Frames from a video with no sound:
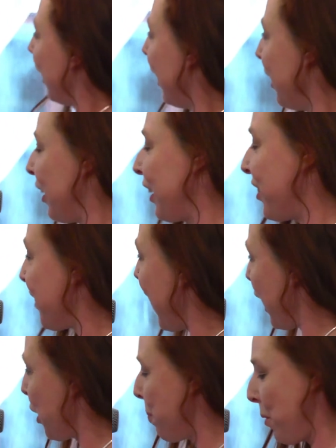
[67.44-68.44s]
I'd like to
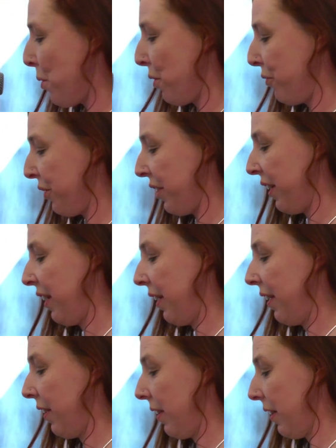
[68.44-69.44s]
thank Paul for
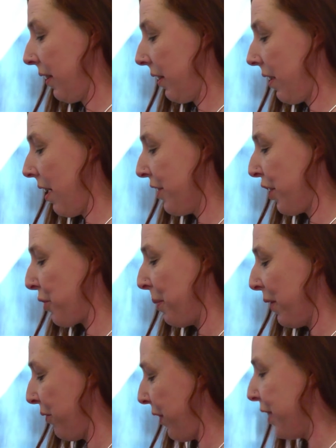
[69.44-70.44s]
contacting
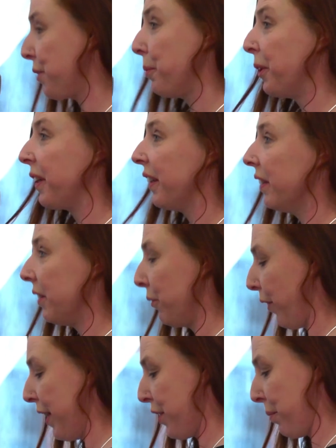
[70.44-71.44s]
me on Facebook and
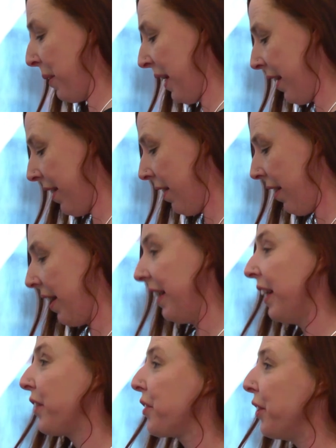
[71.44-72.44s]
inviting me here.
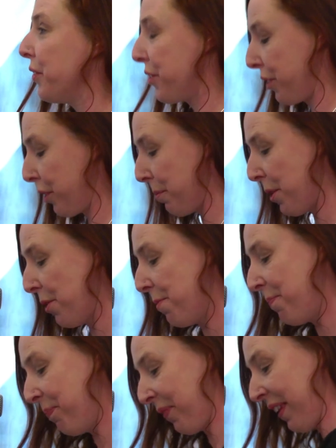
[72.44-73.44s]
Any excuse to come
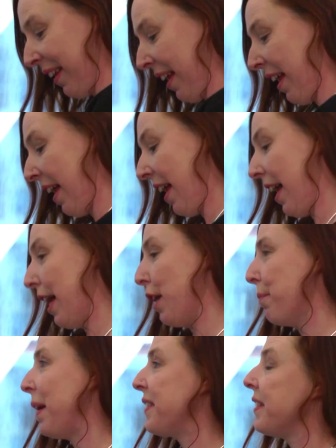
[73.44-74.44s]
home.
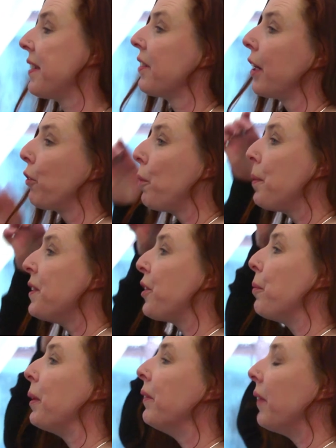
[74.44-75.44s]
As he said, I grew up in
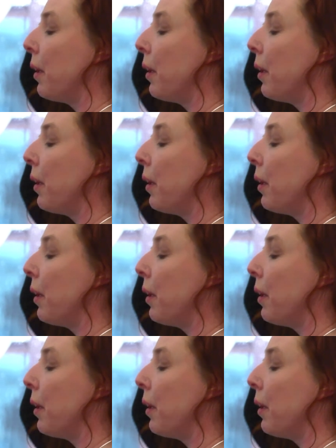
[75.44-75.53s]
Dublin.